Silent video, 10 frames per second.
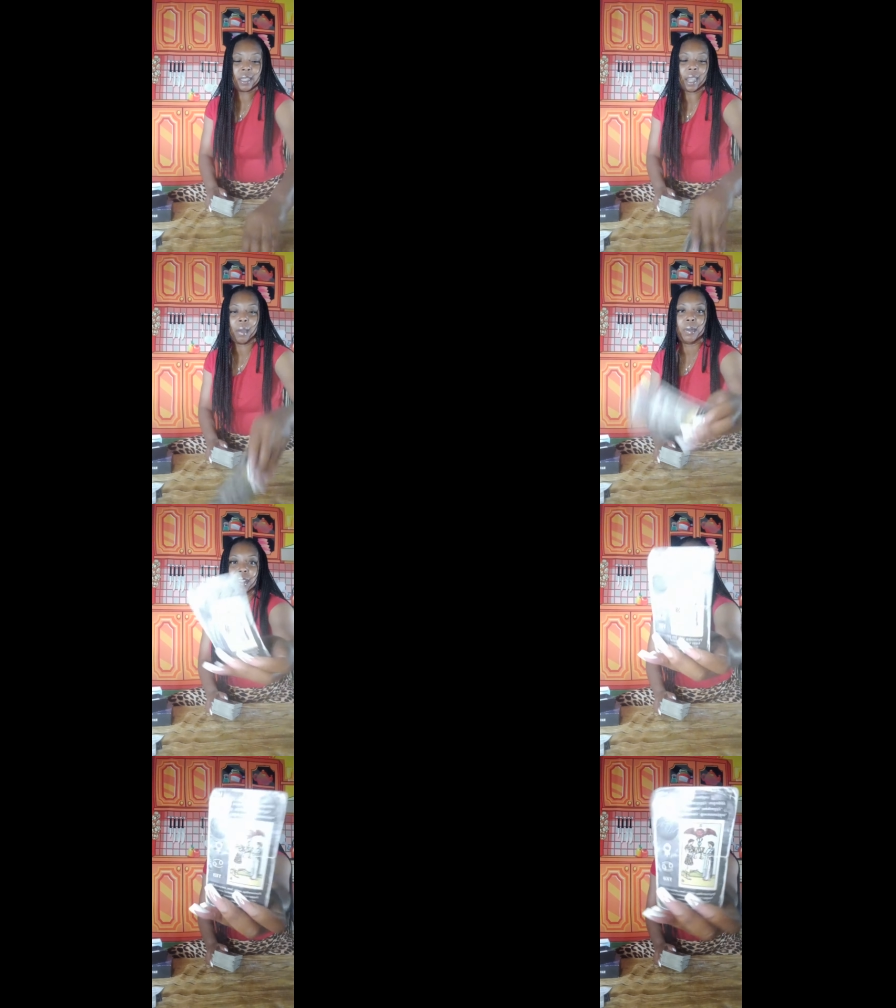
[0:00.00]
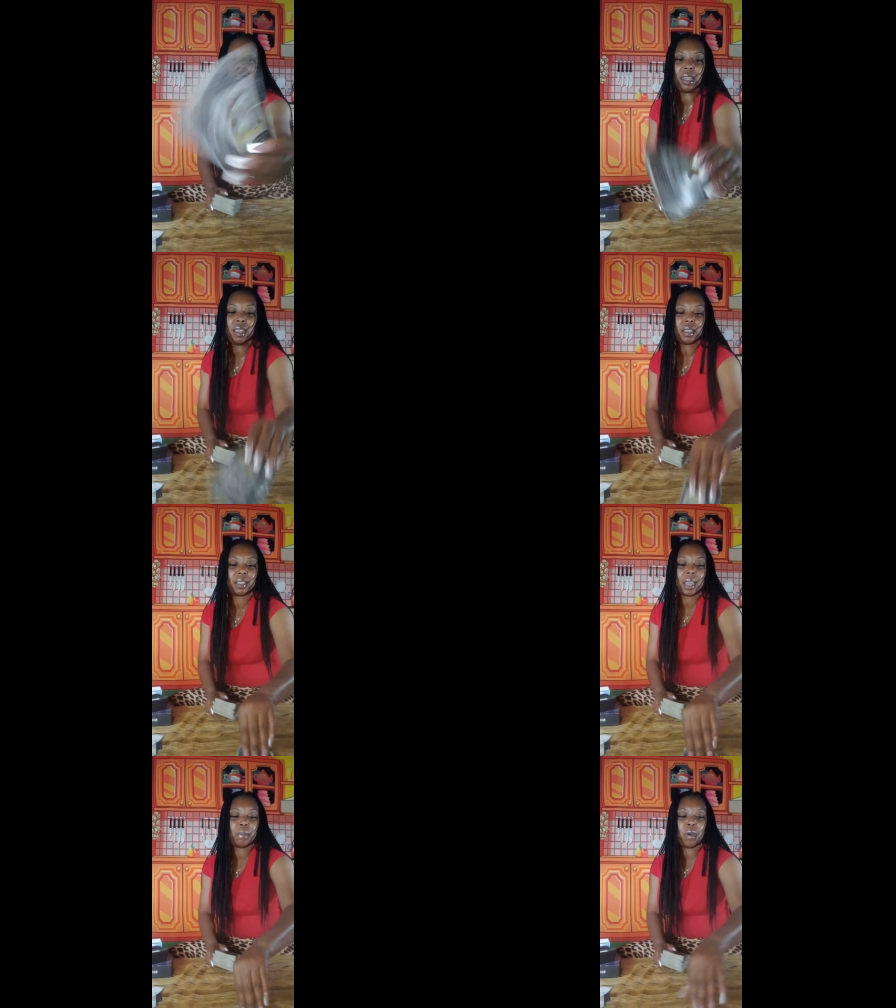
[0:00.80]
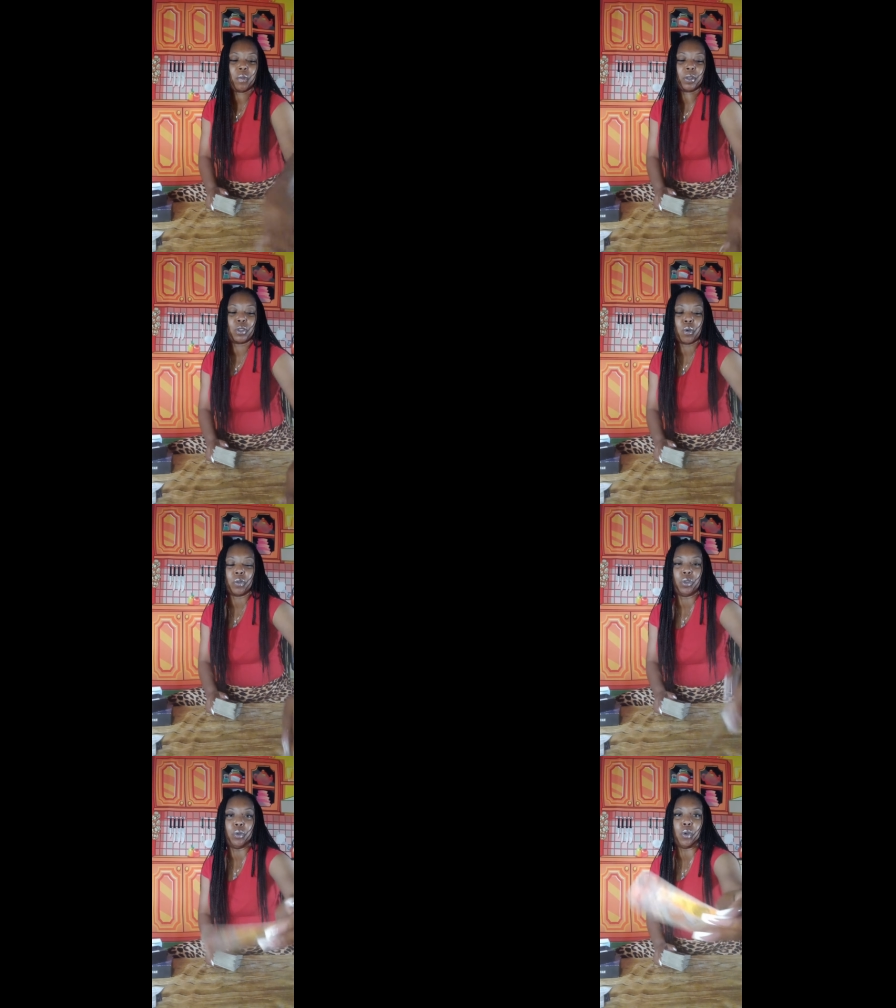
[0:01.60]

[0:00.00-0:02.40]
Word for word: They was in bad luck. They both was going through